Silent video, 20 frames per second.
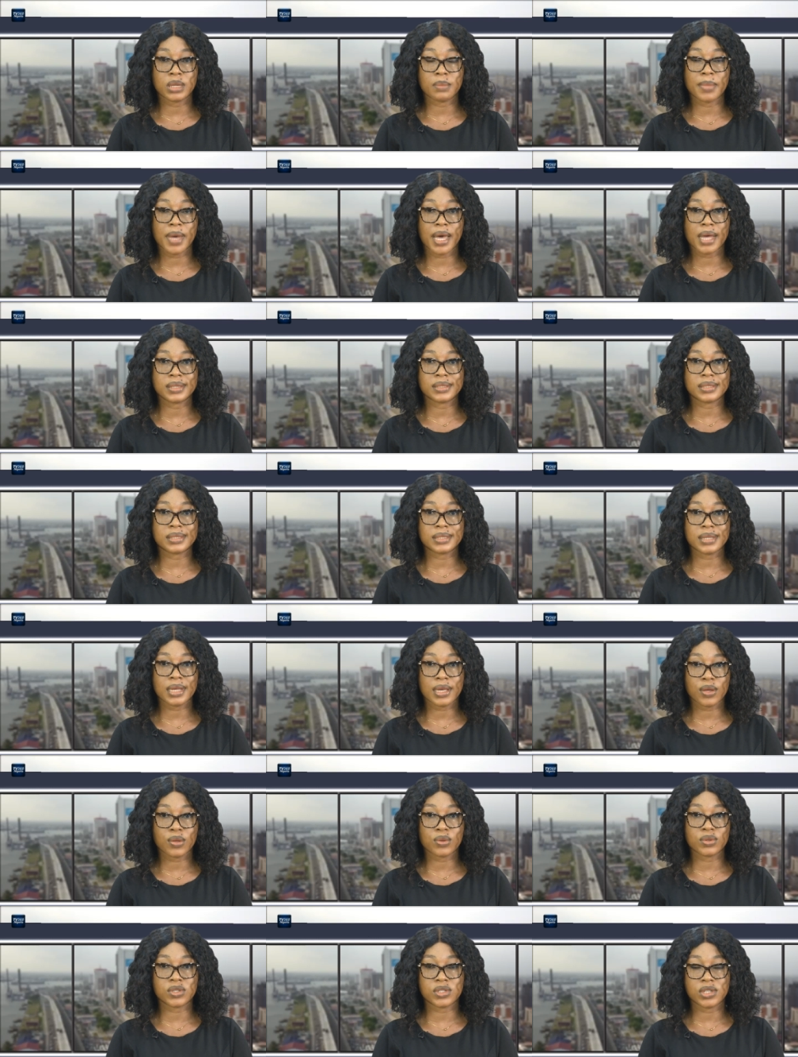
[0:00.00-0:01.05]
men's
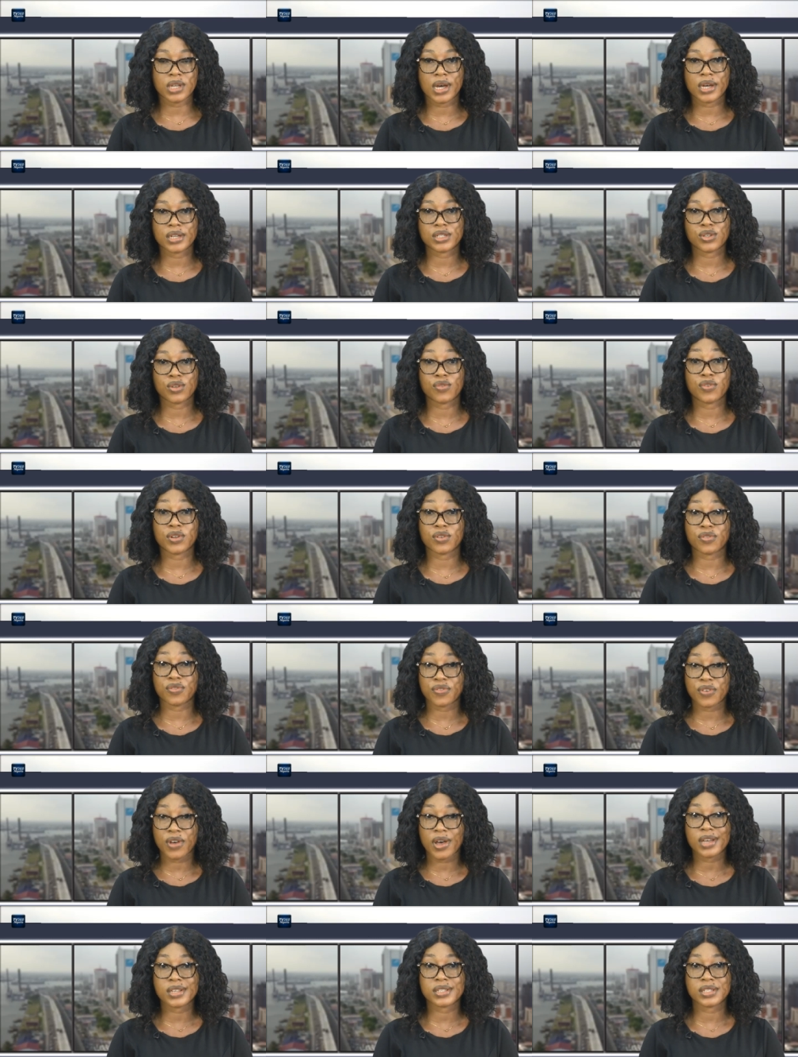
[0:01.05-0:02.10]
singles title for the
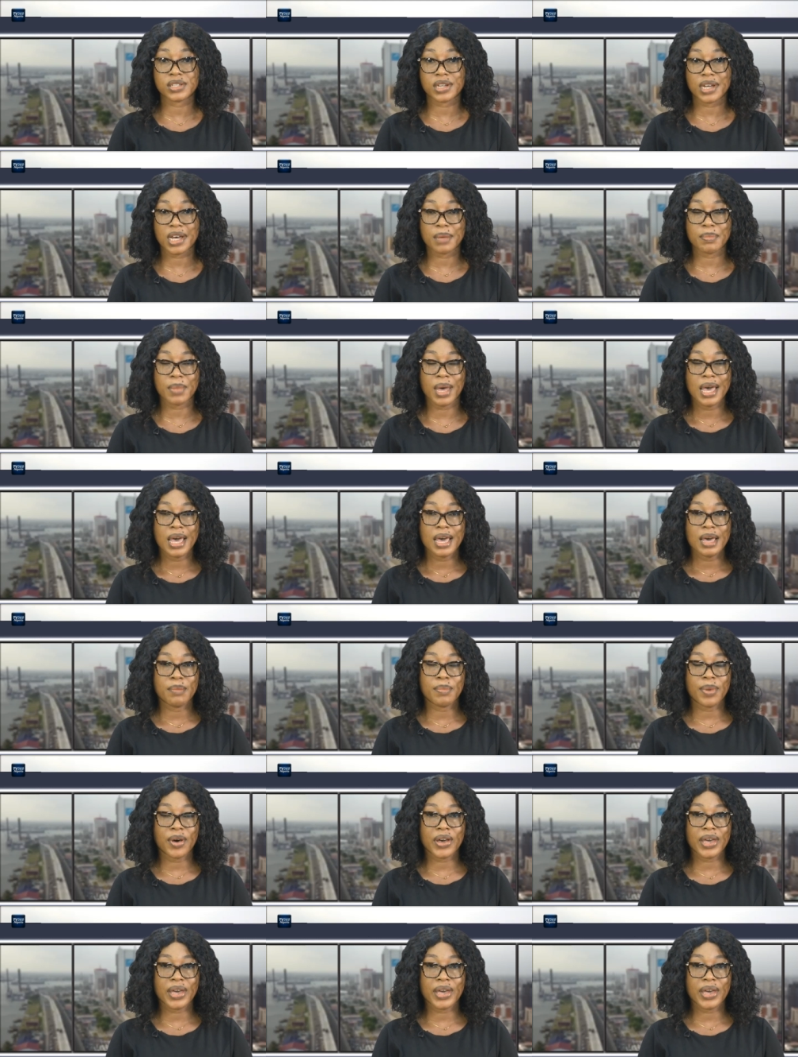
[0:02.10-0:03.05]
first time by